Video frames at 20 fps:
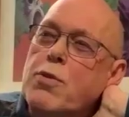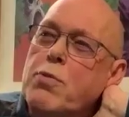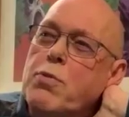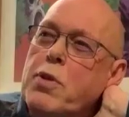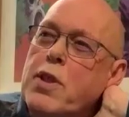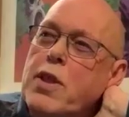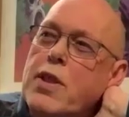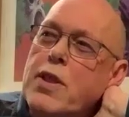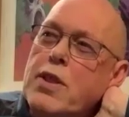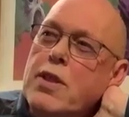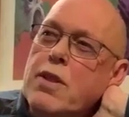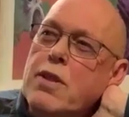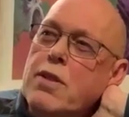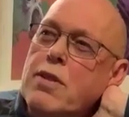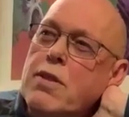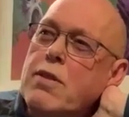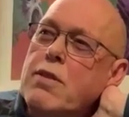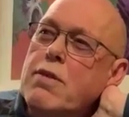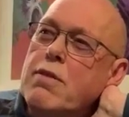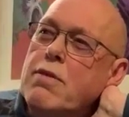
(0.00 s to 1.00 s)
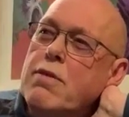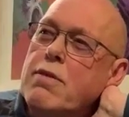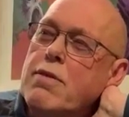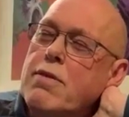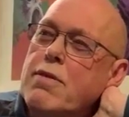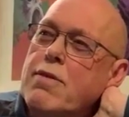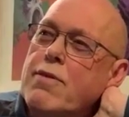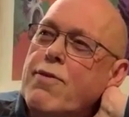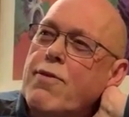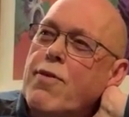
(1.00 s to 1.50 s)
to be in
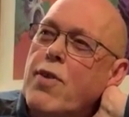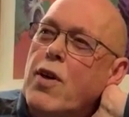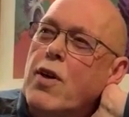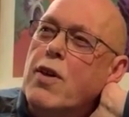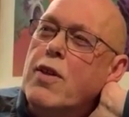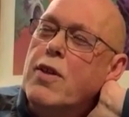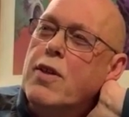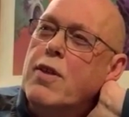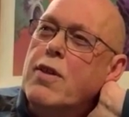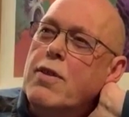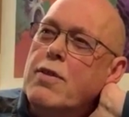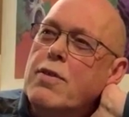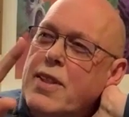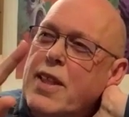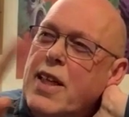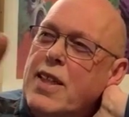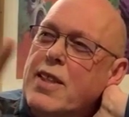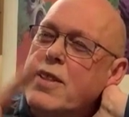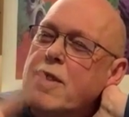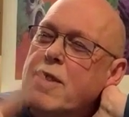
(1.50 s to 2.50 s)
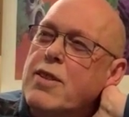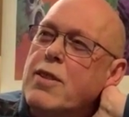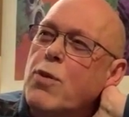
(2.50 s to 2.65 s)
Falk, that's